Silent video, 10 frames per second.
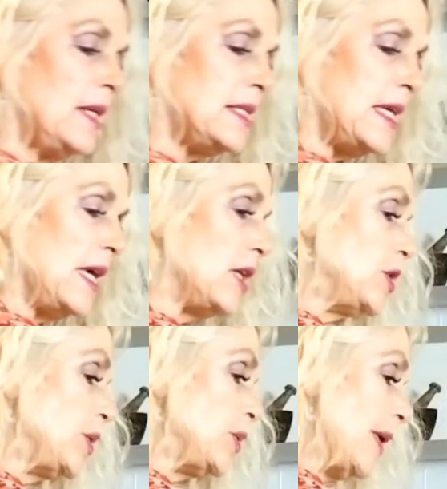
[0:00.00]
So you can
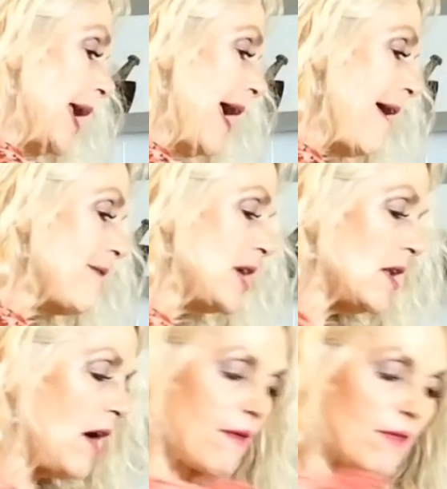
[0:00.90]
do whatever you
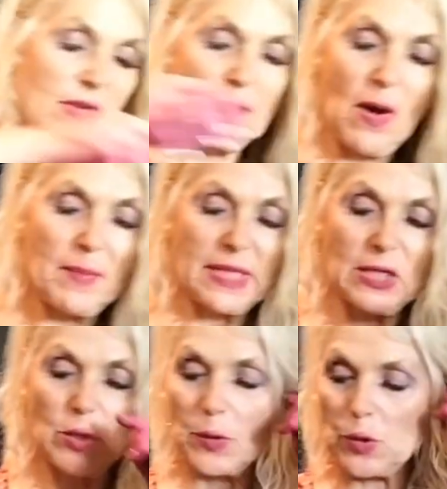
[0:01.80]
like with it, pop it
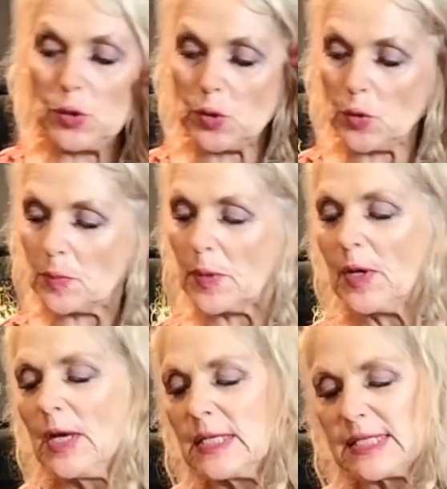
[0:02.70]
into a soup,
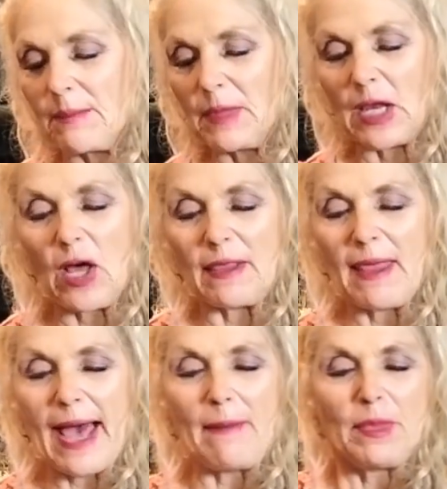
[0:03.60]
something like
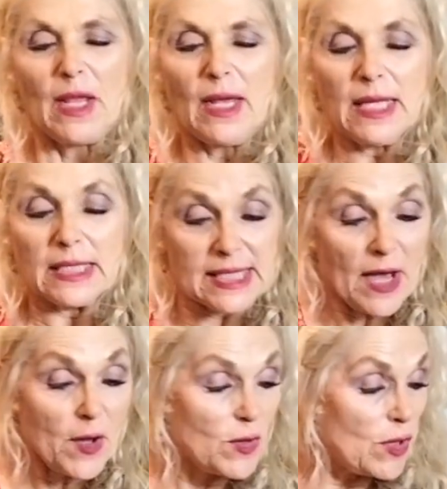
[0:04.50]
that.
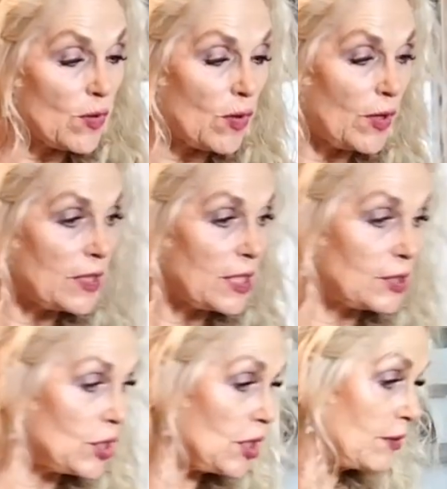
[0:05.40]
So your
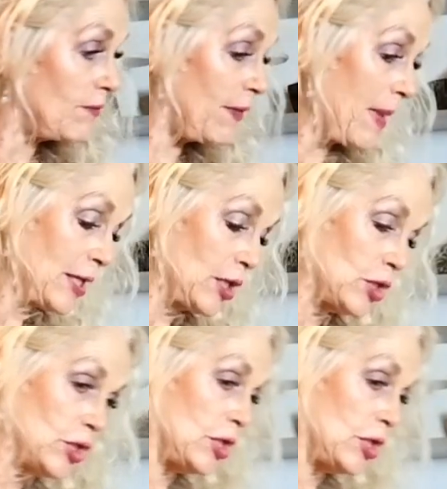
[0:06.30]
fermented,